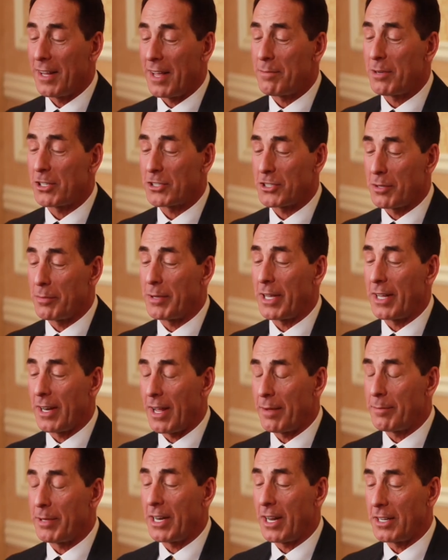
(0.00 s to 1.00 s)
I must admit, I
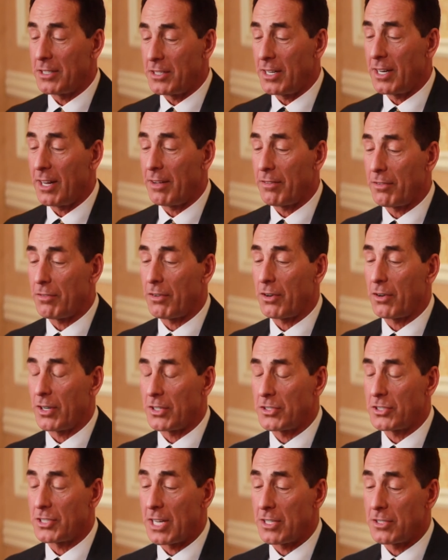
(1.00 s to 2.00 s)
mean, I did have a very
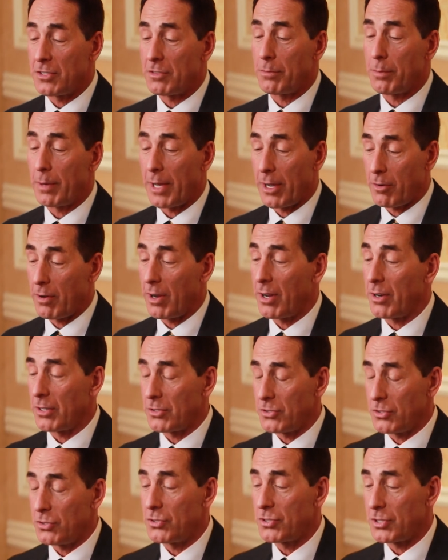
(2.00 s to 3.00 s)
extensive background,
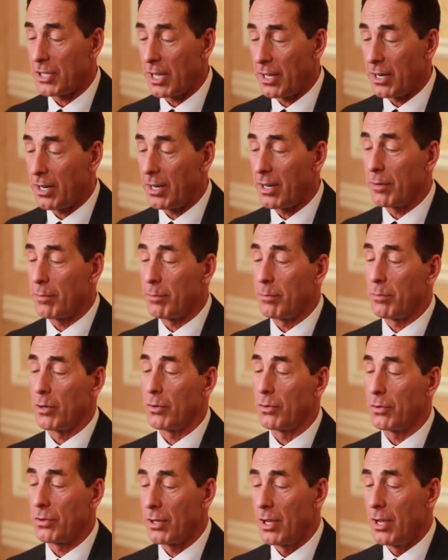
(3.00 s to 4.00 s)
as you stated. I'm
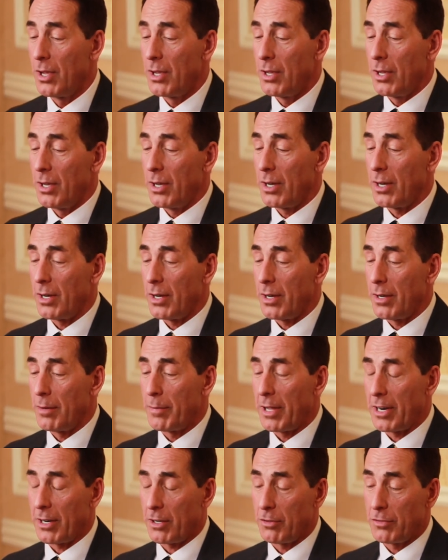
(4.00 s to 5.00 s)
both a
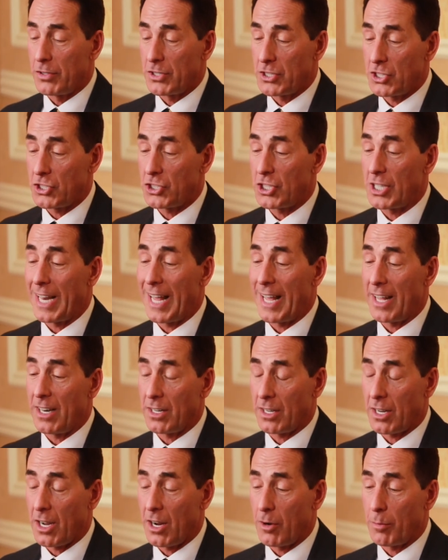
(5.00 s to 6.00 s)
medical physician and a
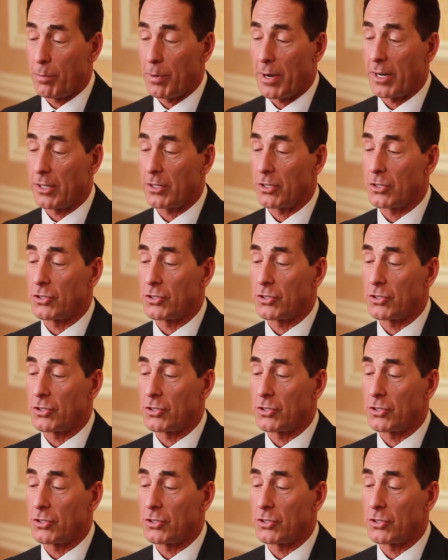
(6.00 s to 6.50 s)
chiropractor.